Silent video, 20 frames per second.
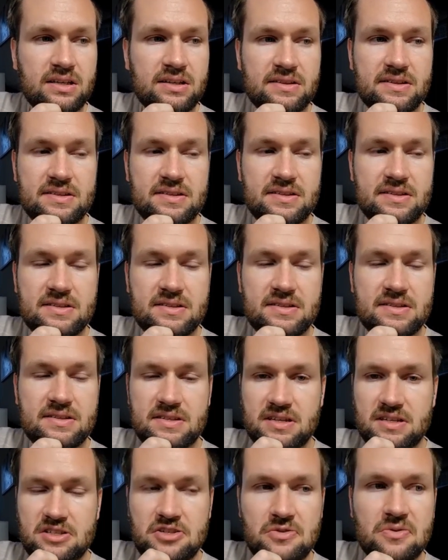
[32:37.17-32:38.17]
this gets
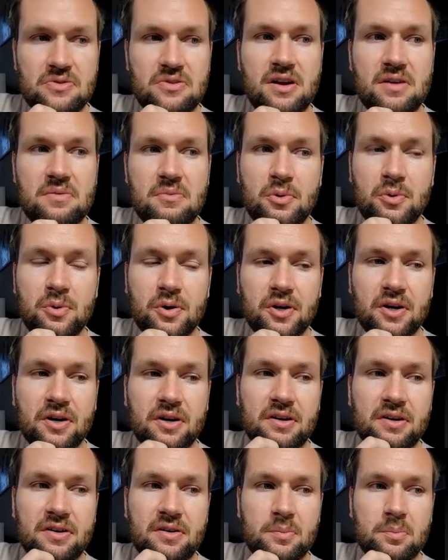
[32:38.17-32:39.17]
you a lot more
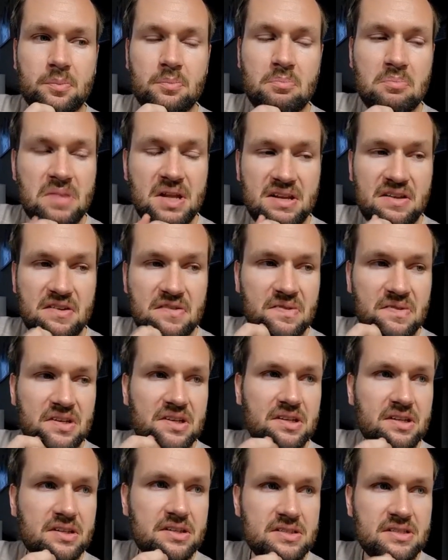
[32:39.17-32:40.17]

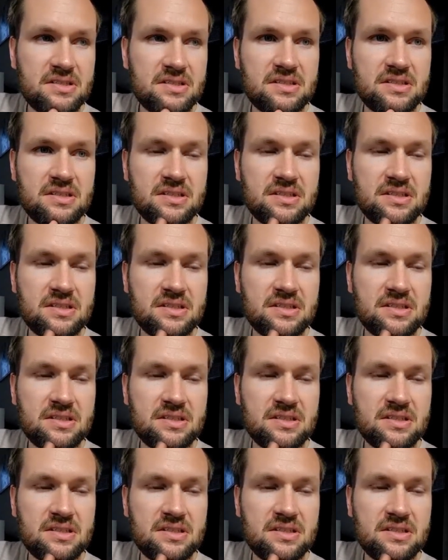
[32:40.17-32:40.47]
minifigs.